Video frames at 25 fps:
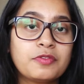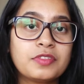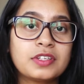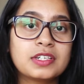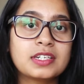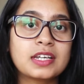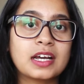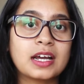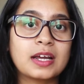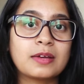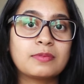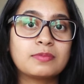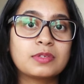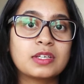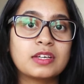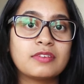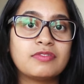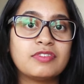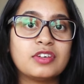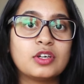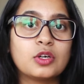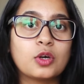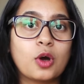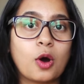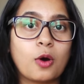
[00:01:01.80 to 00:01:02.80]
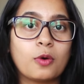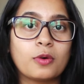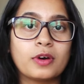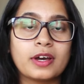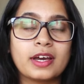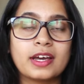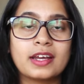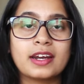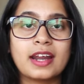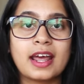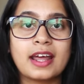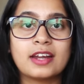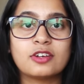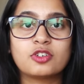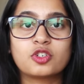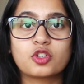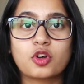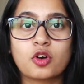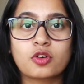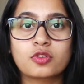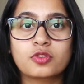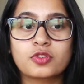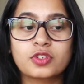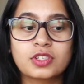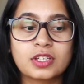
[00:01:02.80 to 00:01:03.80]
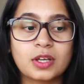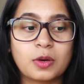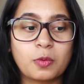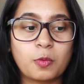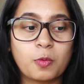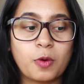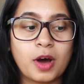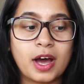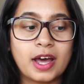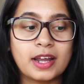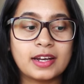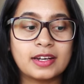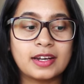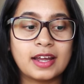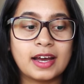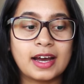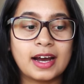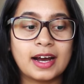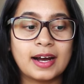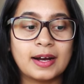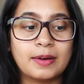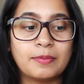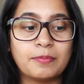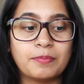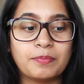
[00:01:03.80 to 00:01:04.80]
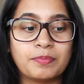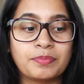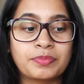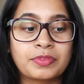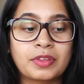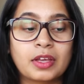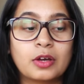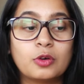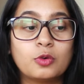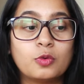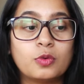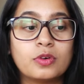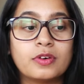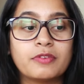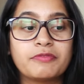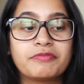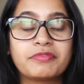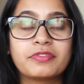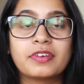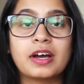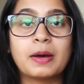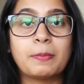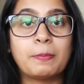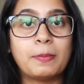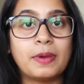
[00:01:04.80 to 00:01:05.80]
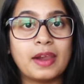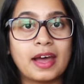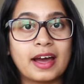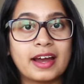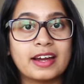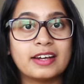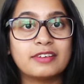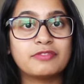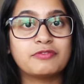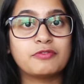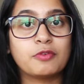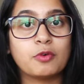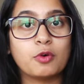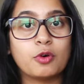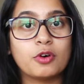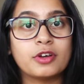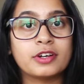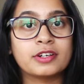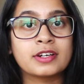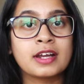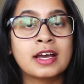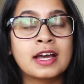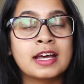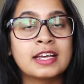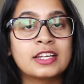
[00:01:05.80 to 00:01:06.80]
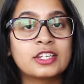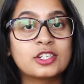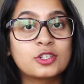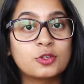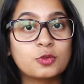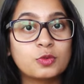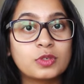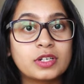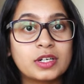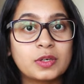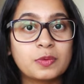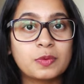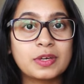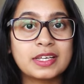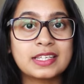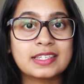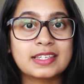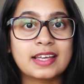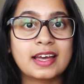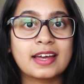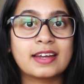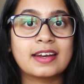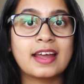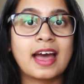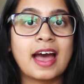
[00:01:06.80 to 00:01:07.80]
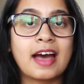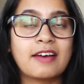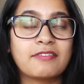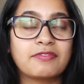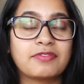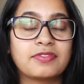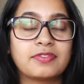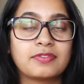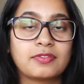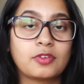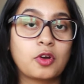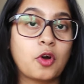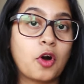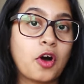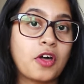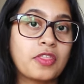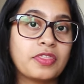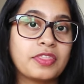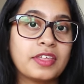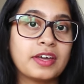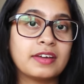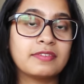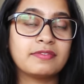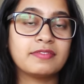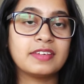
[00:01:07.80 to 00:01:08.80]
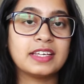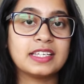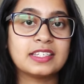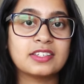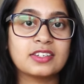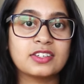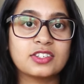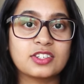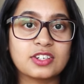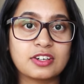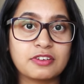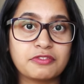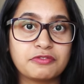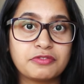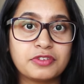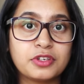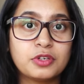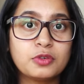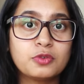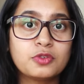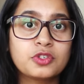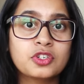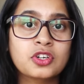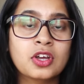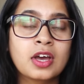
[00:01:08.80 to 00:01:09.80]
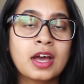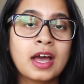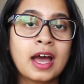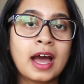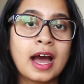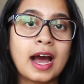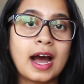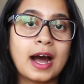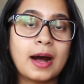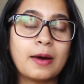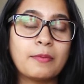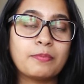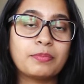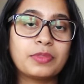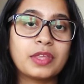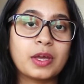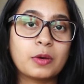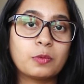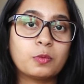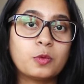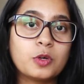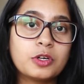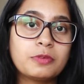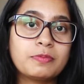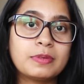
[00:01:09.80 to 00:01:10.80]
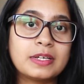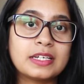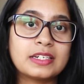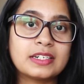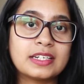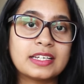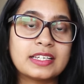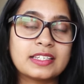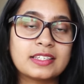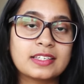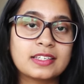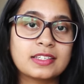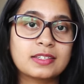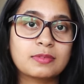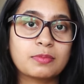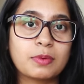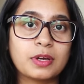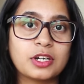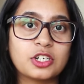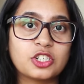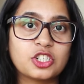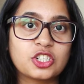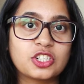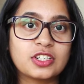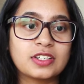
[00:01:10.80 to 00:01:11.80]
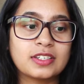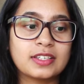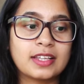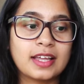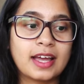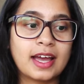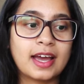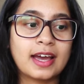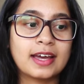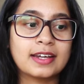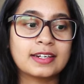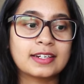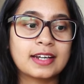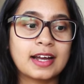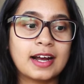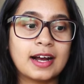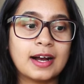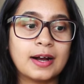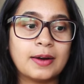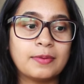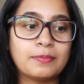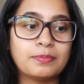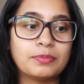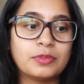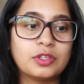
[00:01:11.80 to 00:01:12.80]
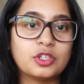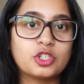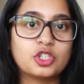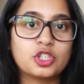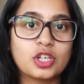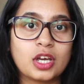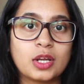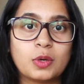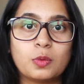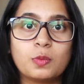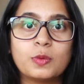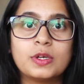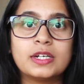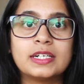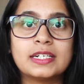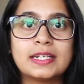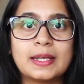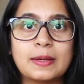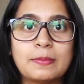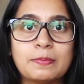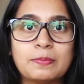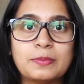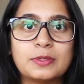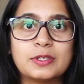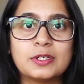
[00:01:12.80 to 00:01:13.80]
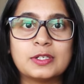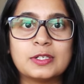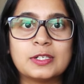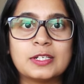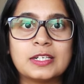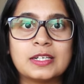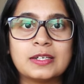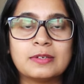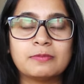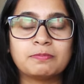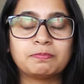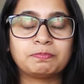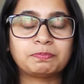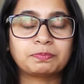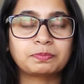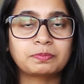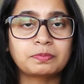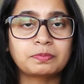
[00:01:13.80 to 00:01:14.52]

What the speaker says: of the times, if you go ahead and talk to someone who have applied for student visa and have got their visas refused, there would be reasons mentioned that the genuine temporary